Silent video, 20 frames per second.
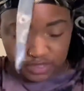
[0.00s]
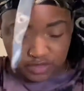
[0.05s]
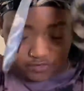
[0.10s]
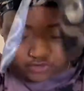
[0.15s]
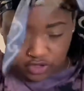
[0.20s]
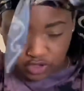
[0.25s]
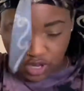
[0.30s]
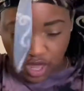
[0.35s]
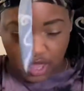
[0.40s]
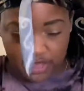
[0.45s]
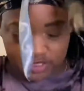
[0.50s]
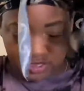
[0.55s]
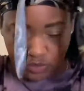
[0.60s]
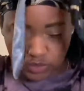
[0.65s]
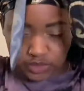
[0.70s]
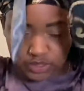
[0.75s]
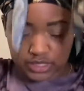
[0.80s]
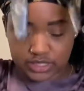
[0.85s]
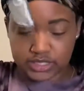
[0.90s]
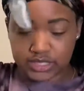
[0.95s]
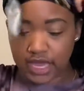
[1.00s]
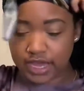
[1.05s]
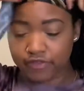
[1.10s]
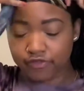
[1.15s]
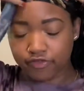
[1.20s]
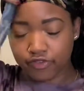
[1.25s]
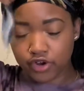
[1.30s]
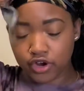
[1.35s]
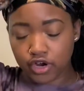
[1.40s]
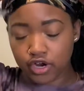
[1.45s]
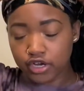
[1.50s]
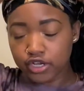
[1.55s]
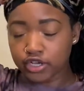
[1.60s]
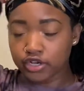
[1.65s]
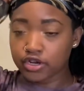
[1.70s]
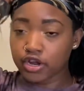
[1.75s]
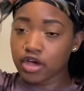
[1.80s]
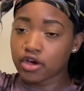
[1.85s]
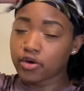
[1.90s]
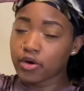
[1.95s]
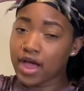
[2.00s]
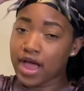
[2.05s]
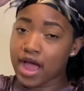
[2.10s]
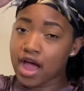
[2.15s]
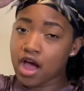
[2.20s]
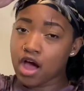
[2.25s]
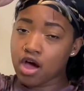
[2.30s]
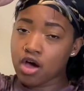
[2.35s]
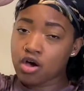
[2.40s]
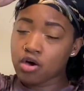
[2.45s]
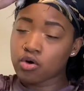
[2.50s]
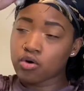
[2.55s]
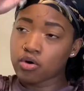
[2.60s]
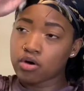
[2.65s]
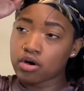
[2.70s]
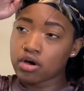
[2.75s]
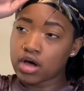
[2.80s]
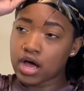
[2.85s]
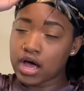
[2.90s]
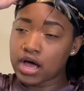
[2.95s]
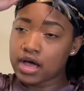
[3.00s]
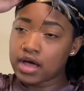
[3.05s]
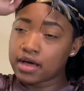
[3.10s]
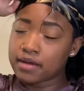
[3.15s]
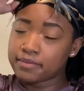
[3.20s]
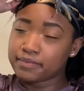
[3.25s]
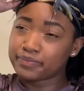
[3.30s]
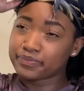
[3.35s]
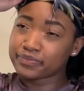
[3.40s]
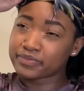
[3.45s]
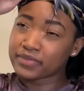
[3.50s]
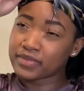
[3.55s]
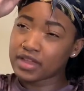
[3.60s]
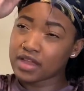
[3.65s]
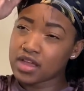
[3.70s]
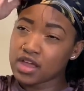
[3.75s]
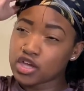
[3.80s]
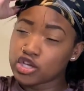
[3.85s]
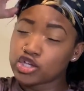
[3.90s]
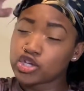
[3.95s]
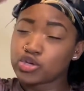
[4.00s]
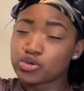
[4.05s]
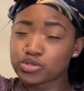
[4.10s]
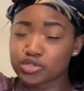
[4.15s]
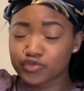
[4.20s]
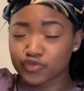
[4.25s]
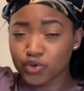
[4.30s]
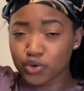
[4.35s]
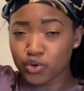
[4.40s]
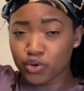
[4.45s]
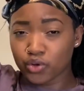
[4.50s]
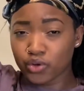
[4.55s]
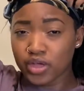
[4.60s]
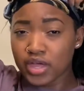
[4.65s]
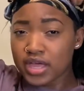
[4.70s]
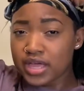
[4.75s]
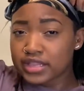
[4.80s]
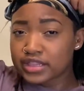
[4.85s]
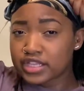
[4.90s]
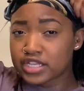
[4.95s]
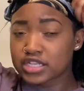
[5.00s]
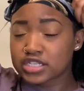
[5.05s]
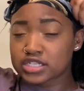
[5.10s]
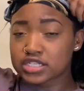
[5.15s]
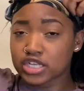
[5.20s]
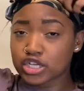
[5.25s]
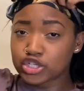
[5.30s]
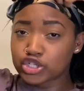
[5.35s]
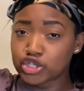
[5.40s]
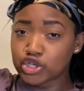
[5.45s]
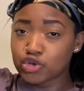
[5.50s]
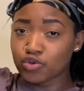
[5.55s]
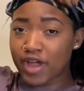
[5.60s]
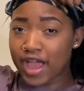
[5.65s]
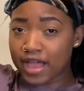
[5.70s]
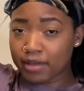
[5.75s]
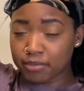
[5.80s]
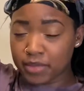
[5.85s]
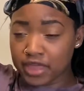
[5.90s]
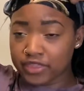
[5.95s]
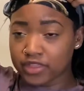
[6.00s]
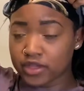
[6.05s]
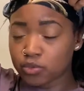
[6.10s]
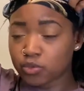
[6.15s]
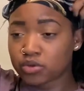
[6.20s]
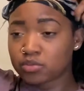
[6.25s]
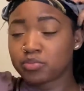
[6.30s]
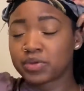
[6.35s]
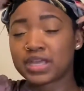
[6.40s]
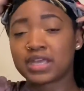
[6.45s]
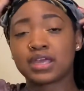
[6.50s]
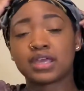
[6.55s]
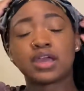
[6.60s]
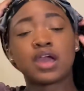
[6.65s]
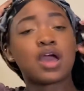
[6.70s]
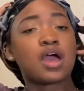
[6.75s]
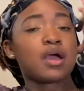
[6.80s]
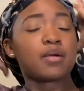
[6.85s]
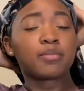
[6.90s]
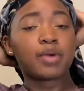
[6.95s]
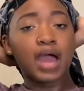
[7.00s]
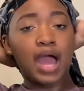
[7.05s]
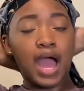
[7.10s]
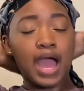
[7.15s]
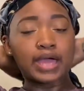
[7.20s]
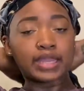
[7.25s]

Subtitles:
of your locks will decipher, you know, how useful this Durag method would be, but I